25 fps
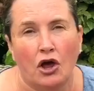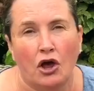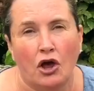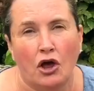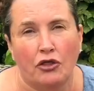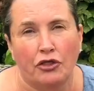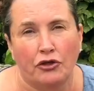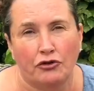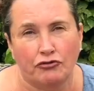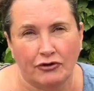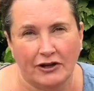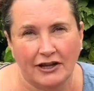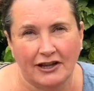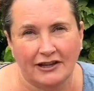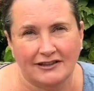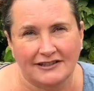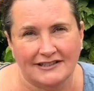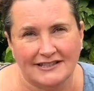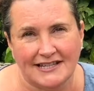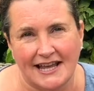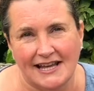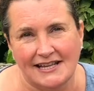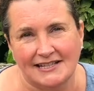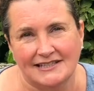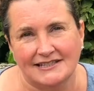The wrinkle
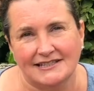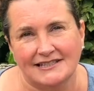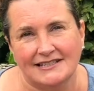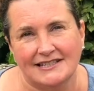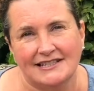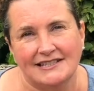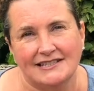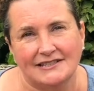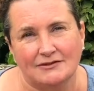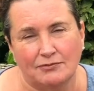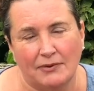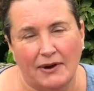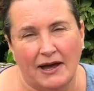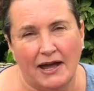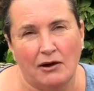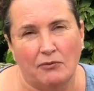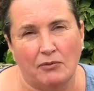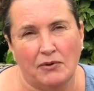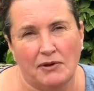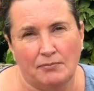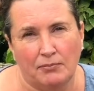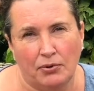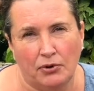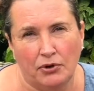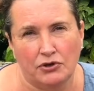test is where
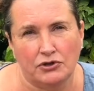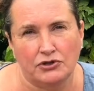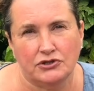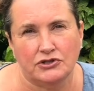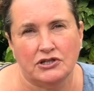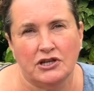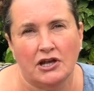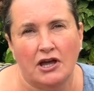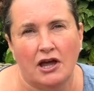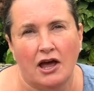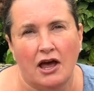we put